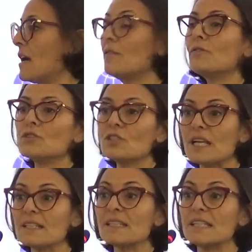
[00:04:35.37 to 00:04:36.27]

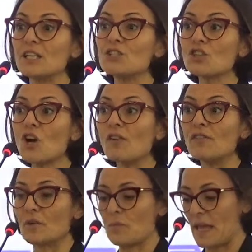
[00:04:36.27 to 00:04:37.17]
Unfortunately, each
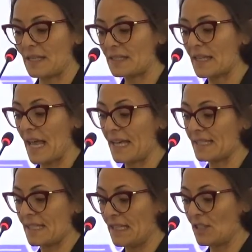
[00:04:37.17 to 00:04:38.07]
government
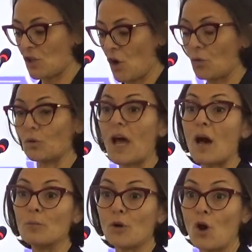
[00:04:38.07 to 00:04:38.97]
has its own
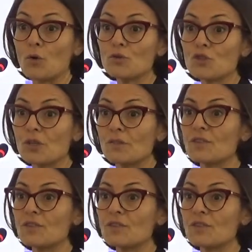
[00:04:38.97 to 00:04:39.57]
approach,